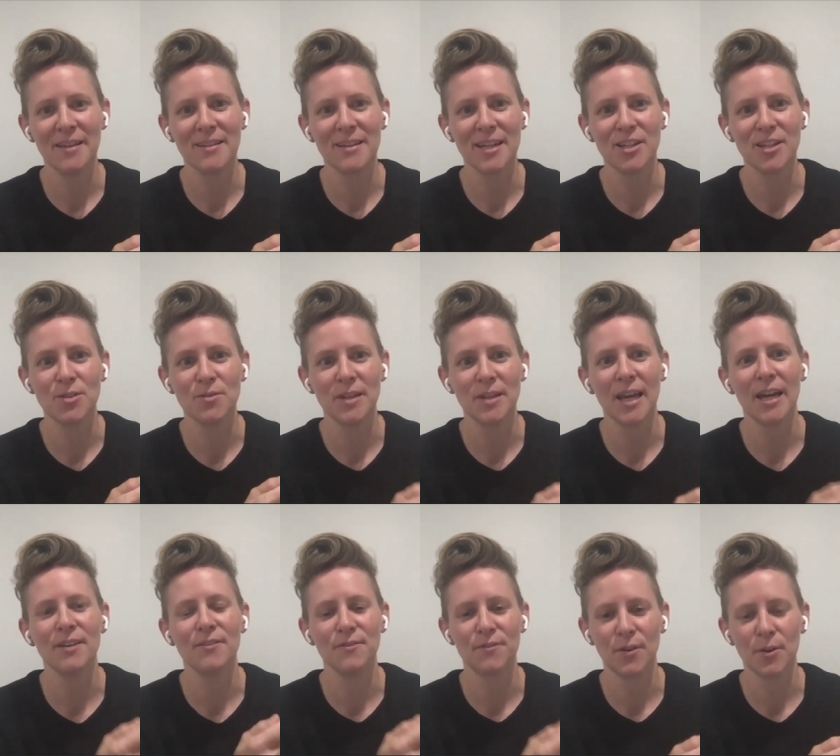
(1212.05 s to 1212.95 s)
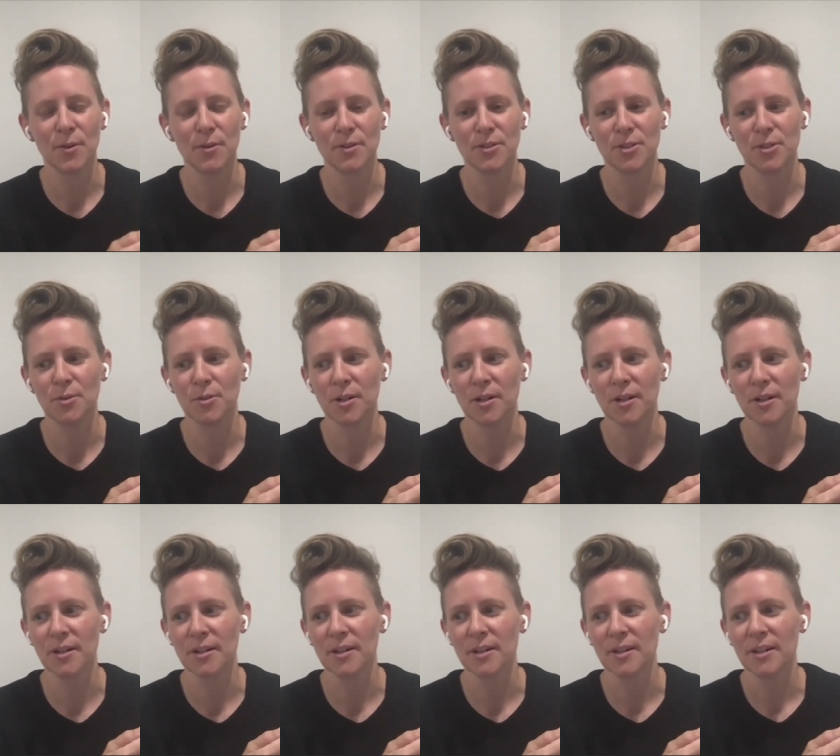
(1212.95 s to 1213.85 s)
and can you get folks who
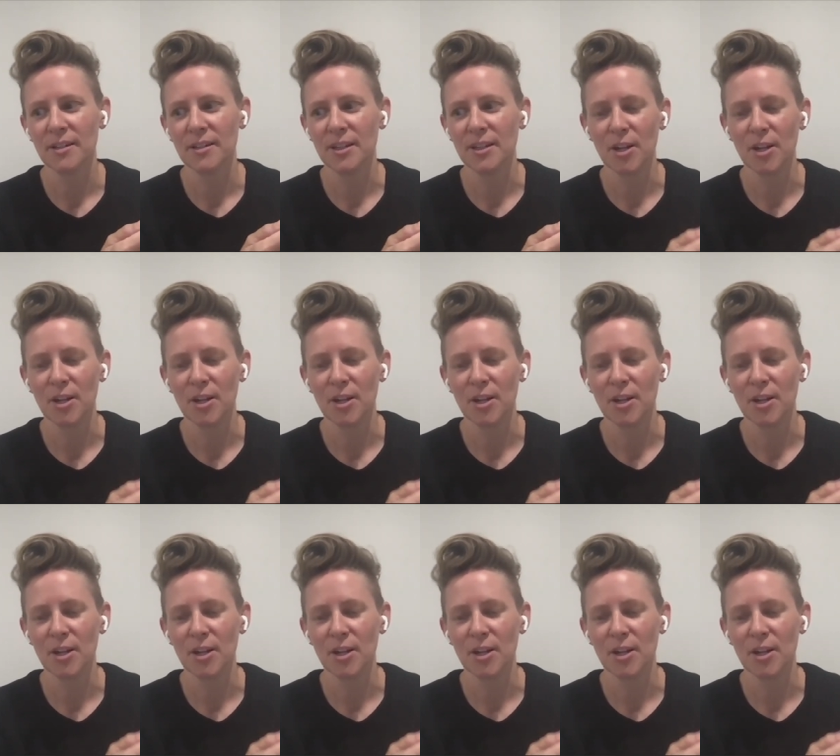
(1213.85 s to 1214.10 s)
are,